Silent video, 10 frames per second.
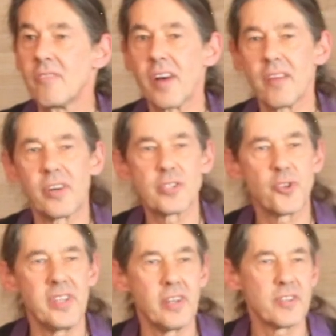
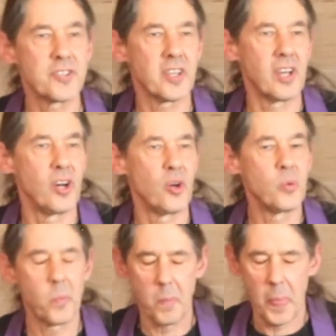500 years
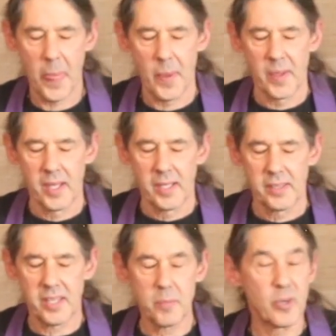ago,
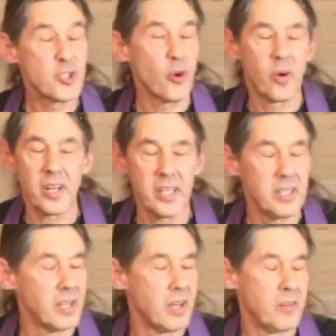the
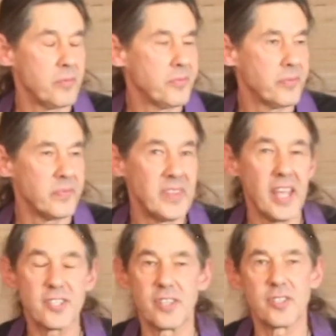majority of
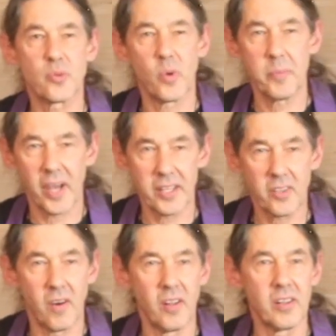nations we might
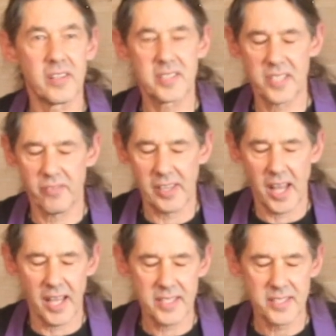call
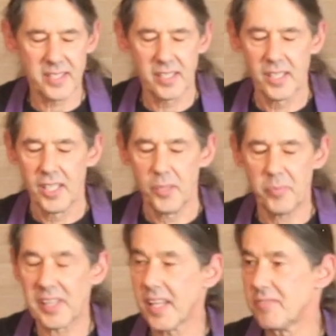civilized
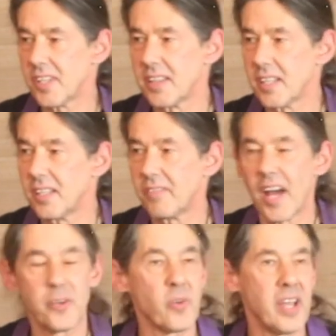believed in the
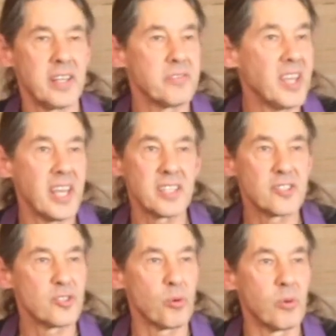divine right of
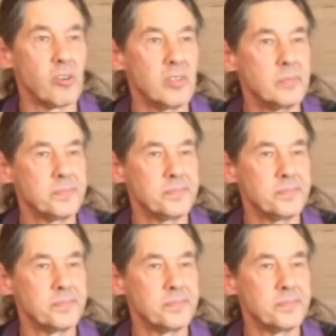kings to rule.